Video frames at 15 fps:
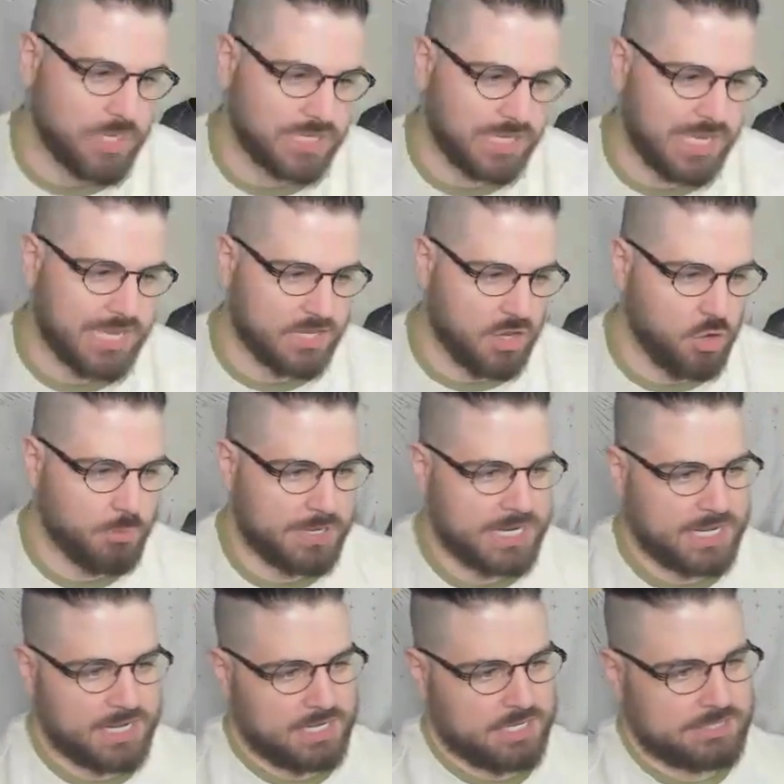like
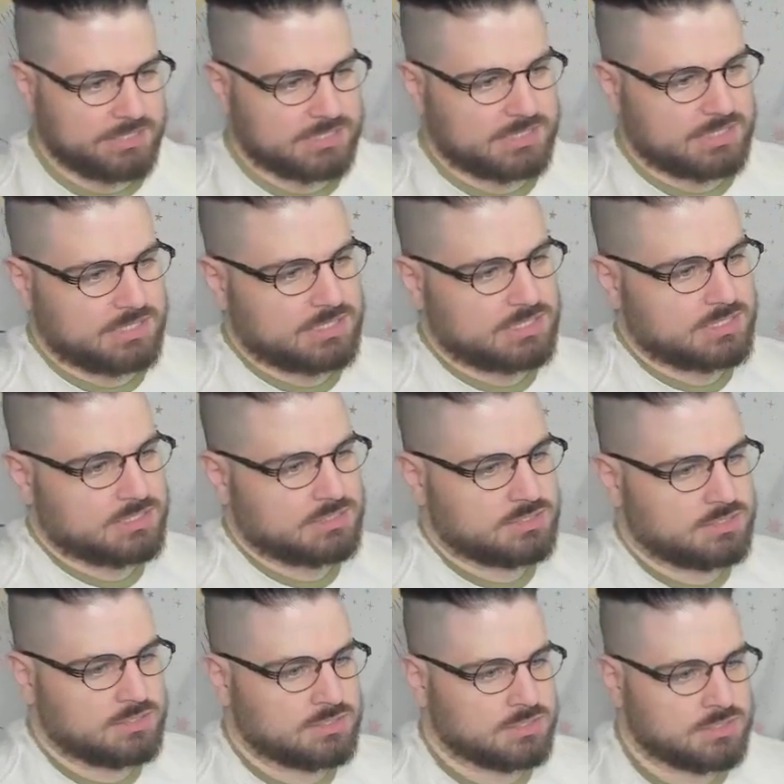Omanyte in this list.
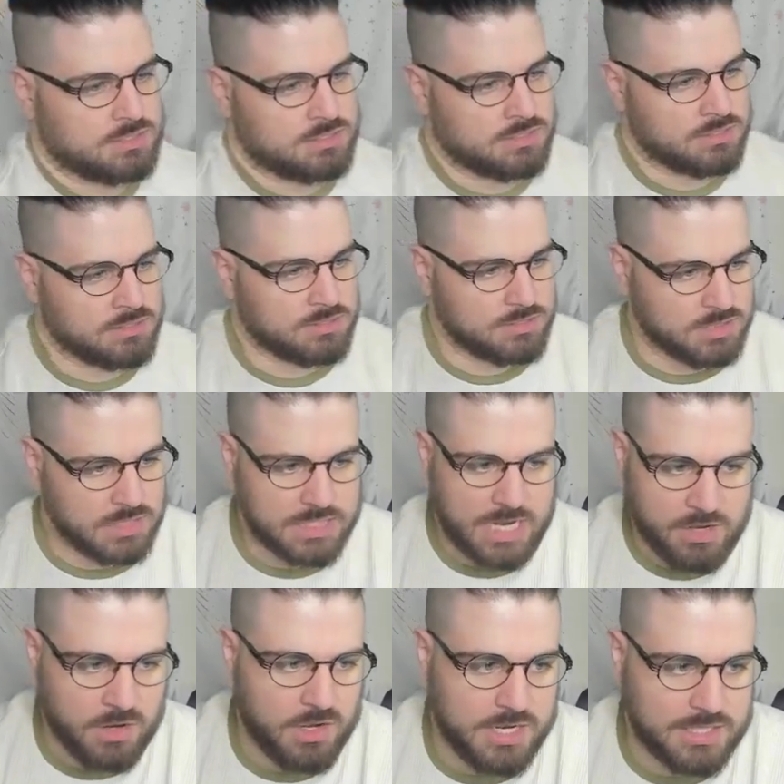
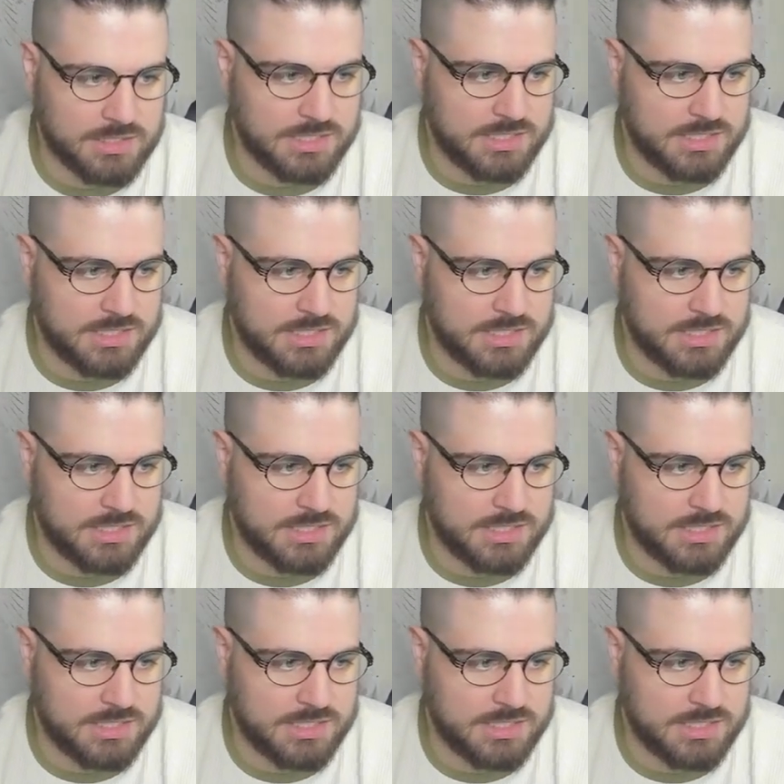Unironically,